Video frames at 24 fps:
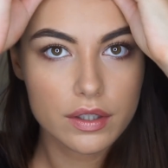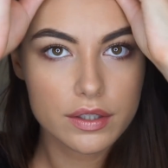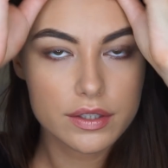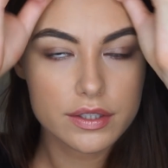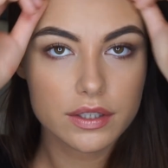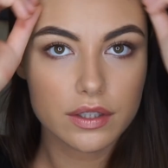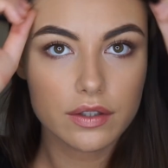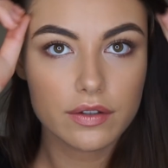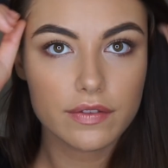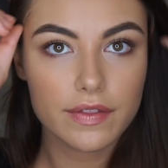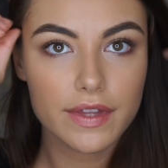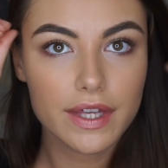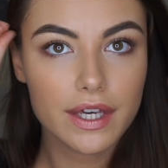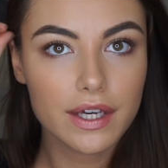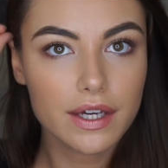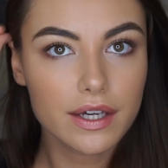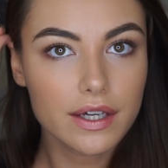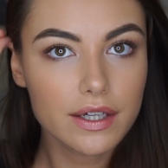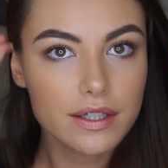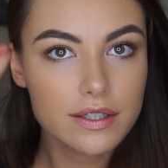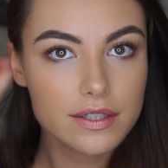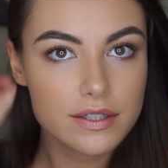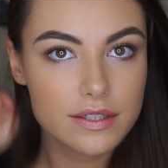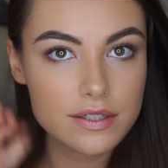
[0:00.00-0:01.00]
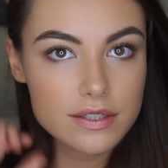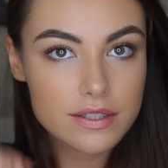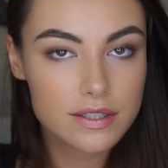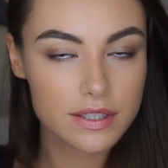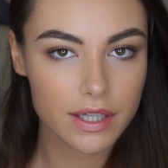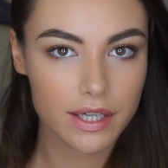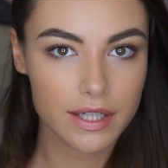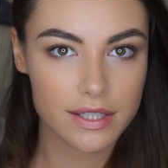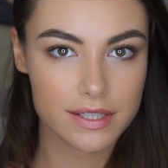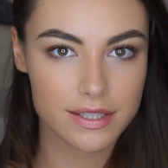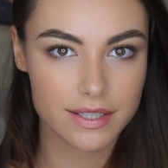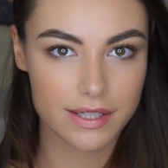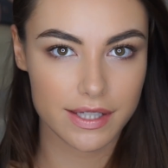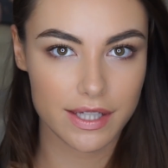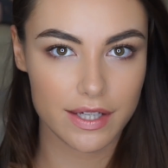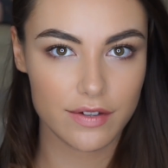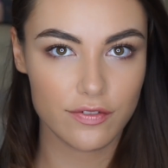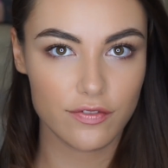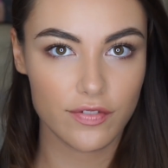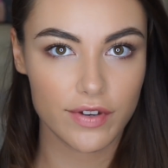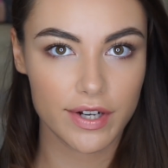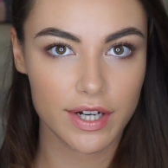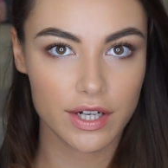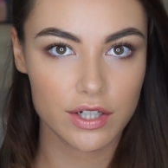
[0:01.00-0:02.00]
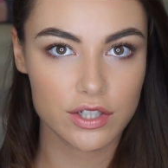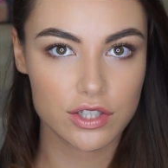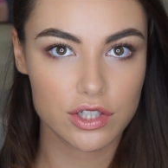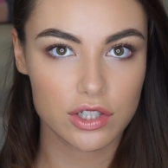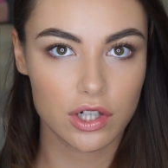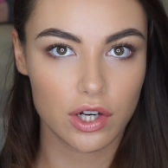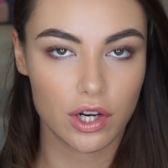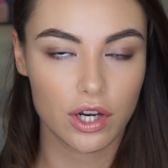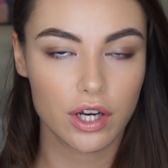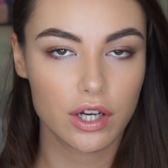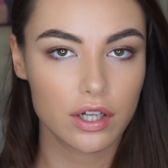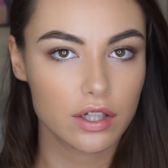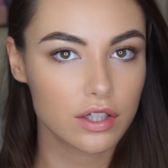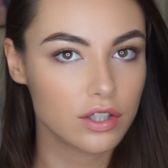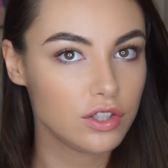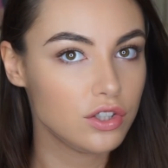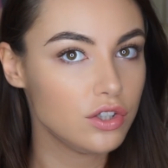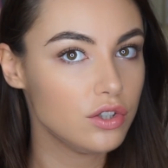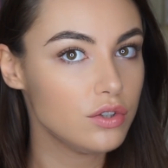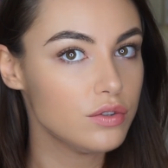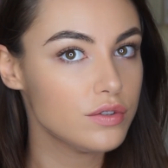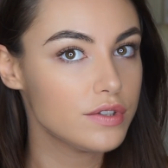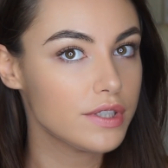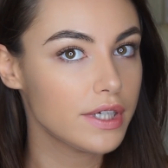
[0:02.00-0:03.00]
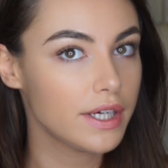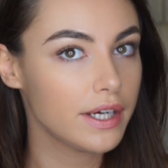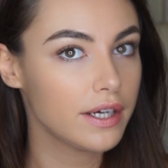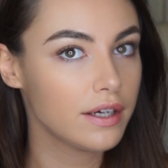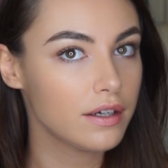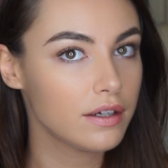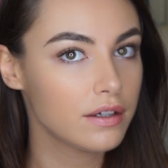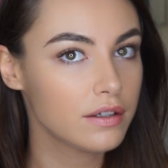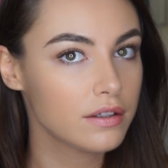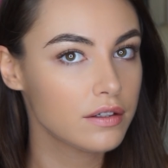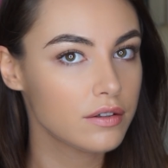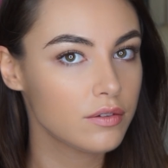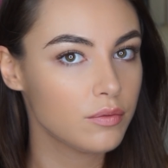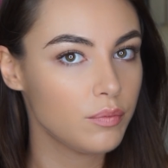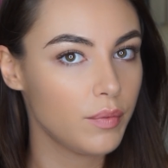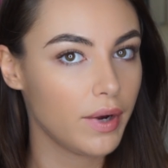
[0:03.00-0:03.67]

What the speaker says: So this is the finished look using,